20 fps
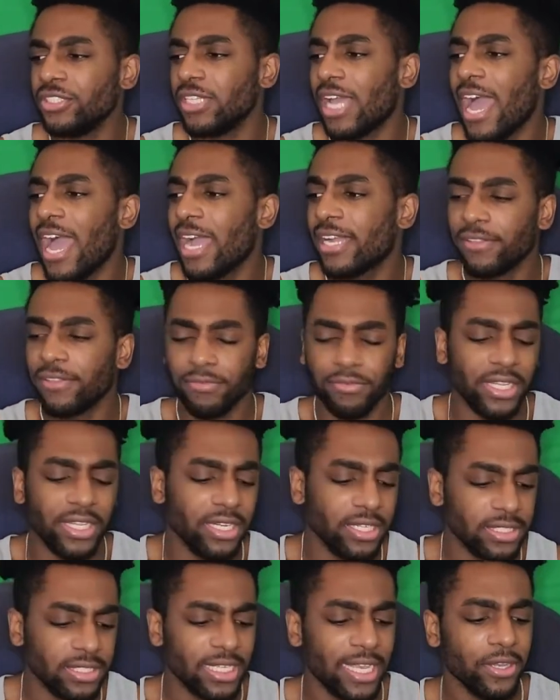
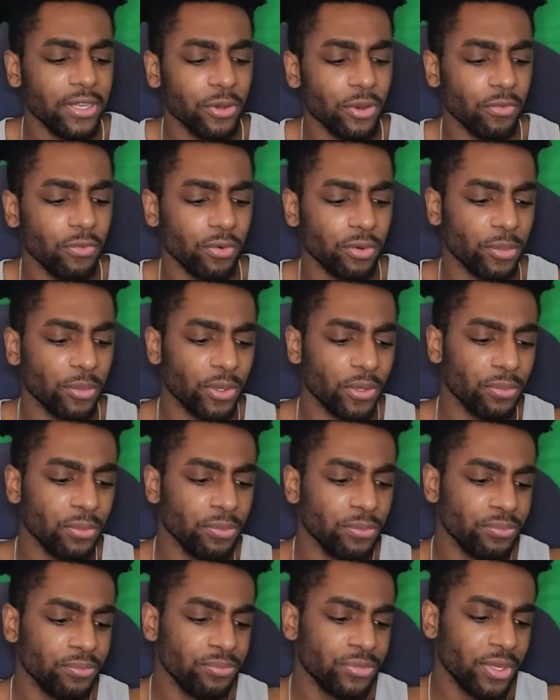activating takeover mode.
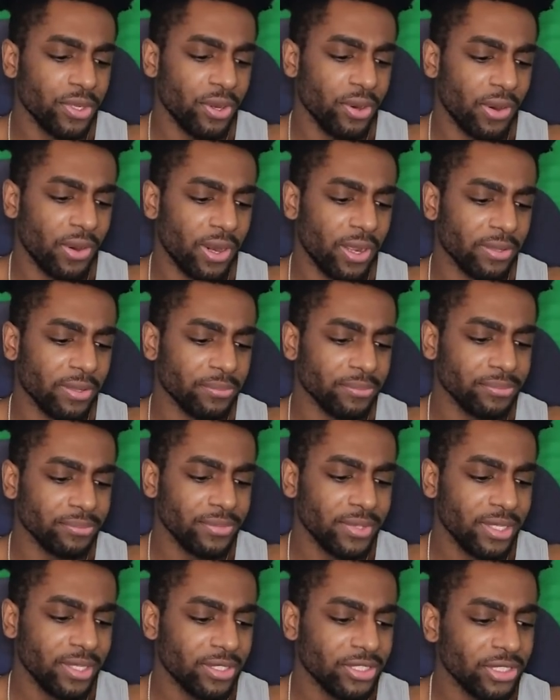All right,
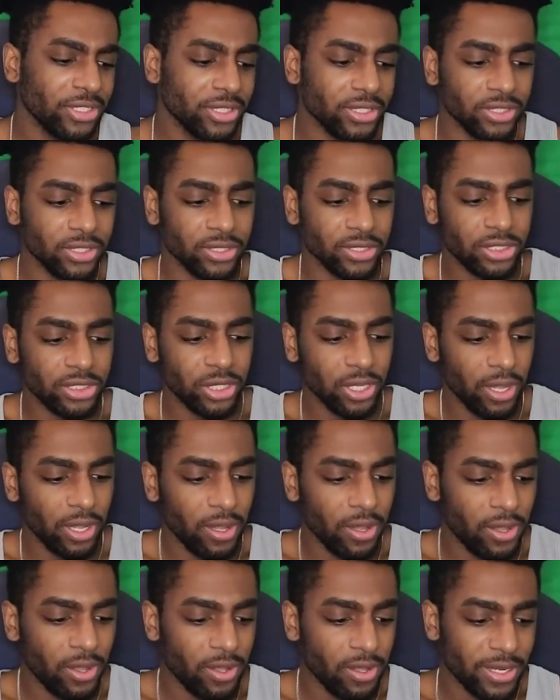she's
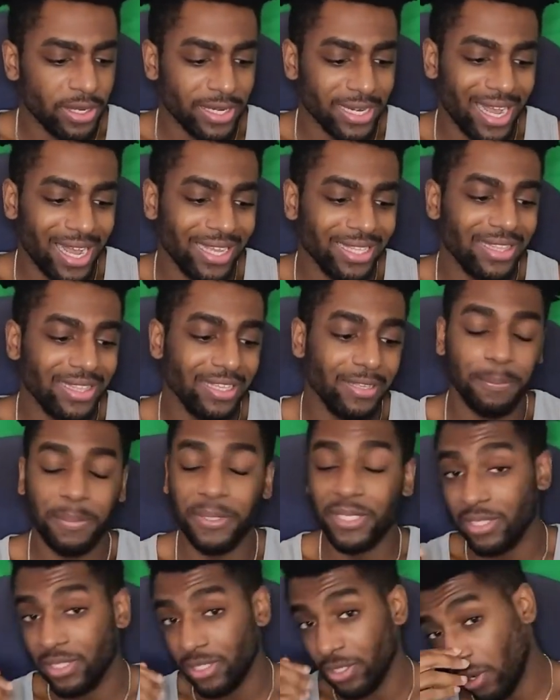9th in
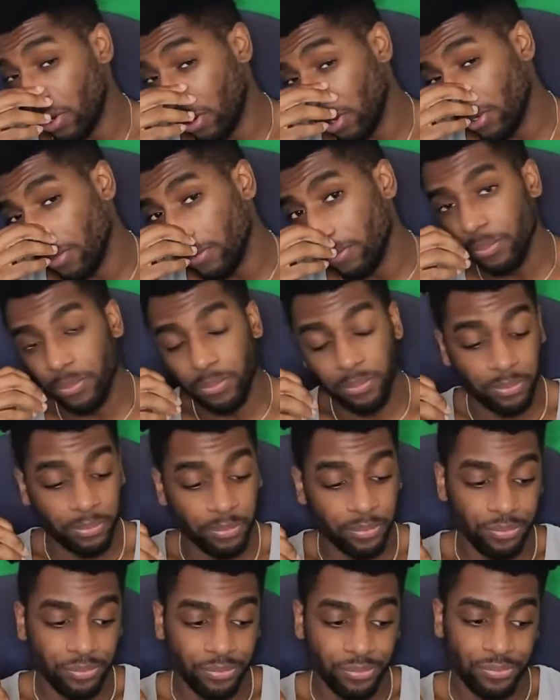PER.
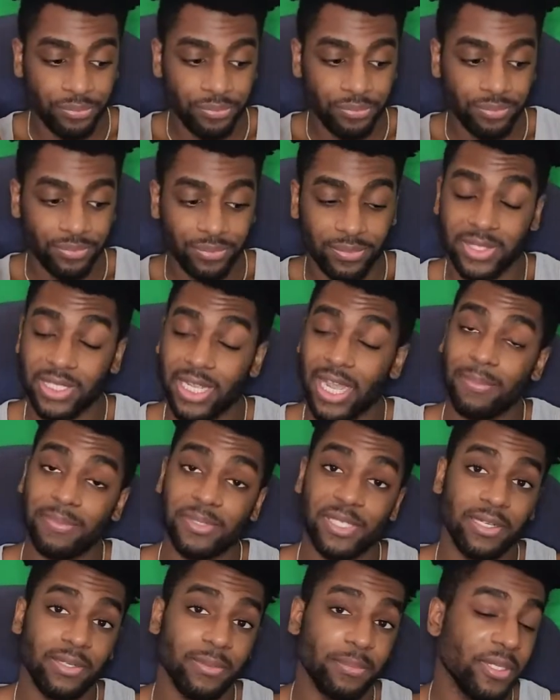Top
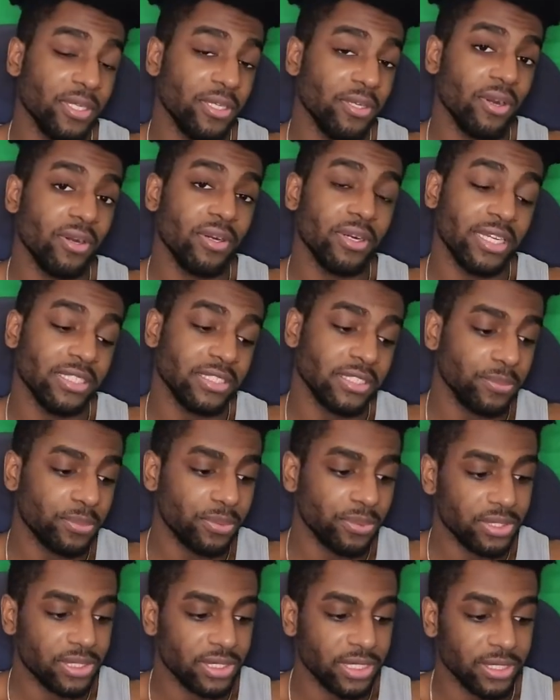10 in PER,
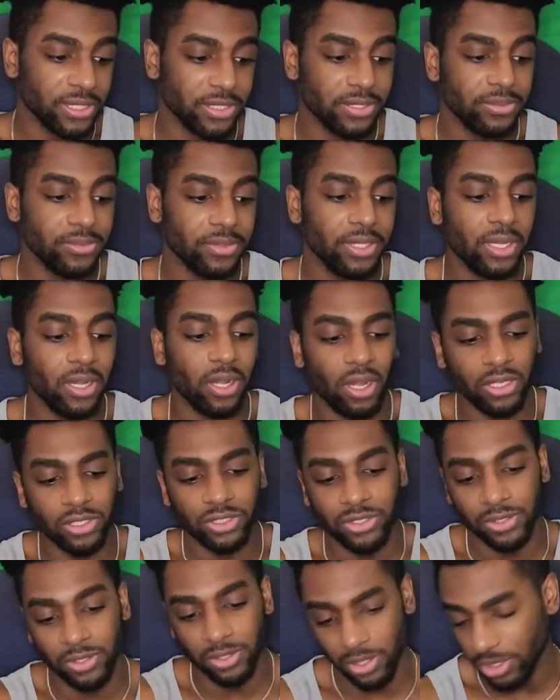19.6,
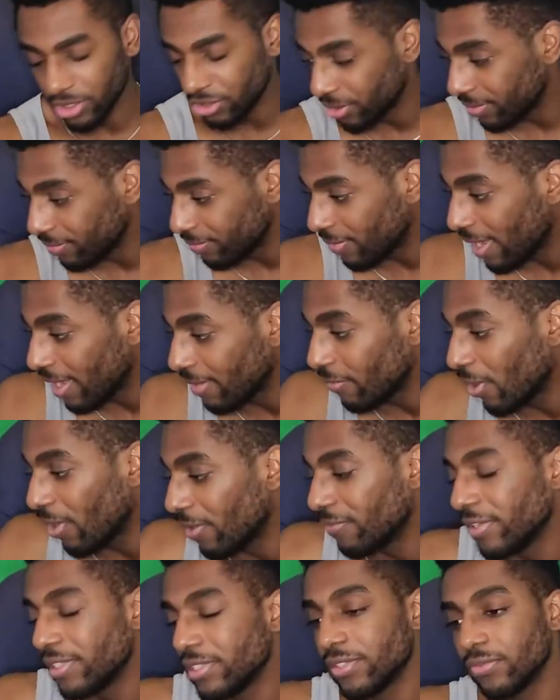105
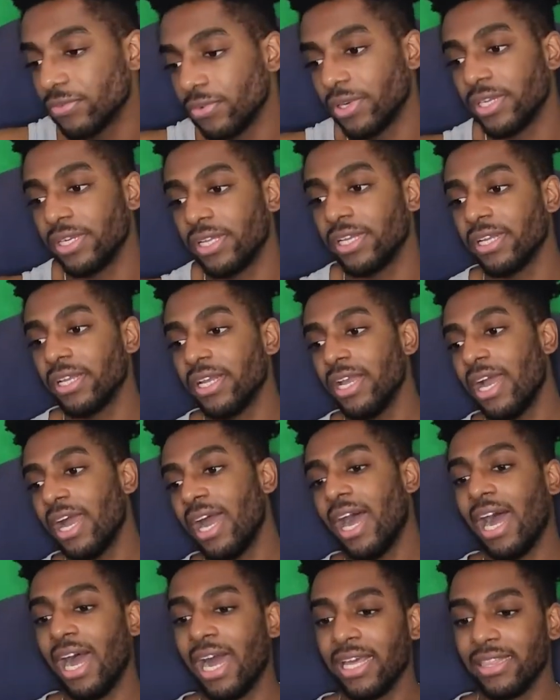offensive rating.
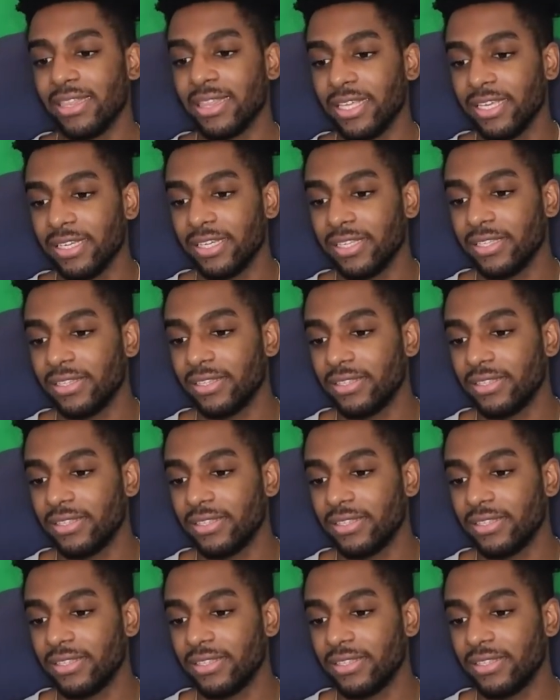I think